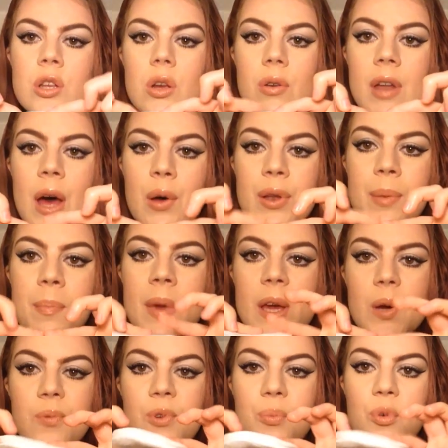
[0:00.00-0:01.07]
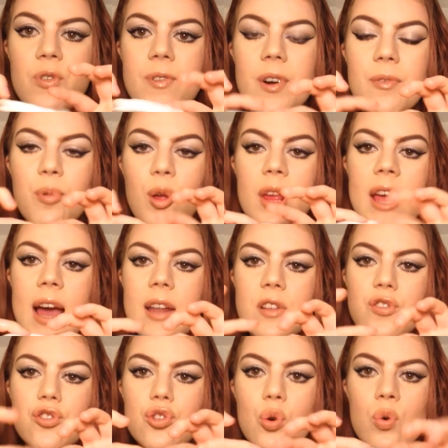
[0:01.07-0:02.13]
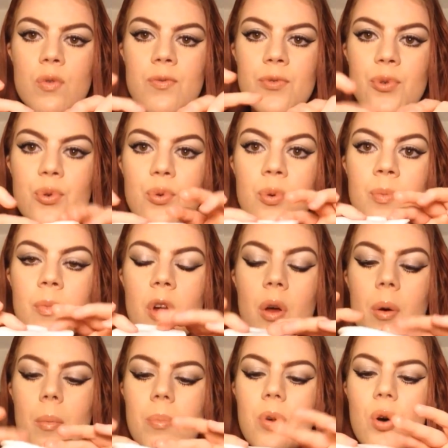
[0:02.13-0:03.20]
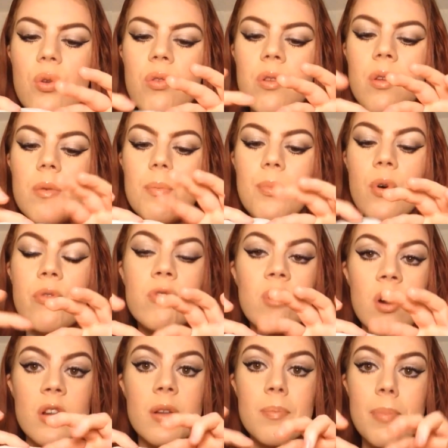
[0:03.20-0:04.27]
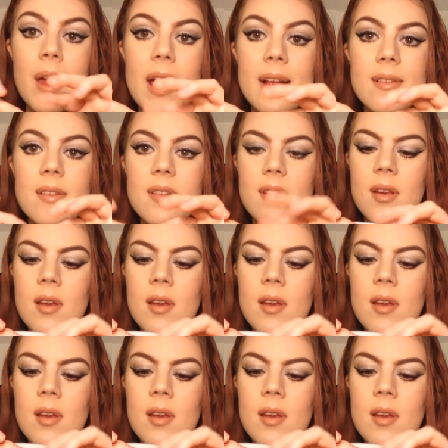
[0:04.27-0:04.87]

So now the makeup remover will kind of soak through both cotton pads.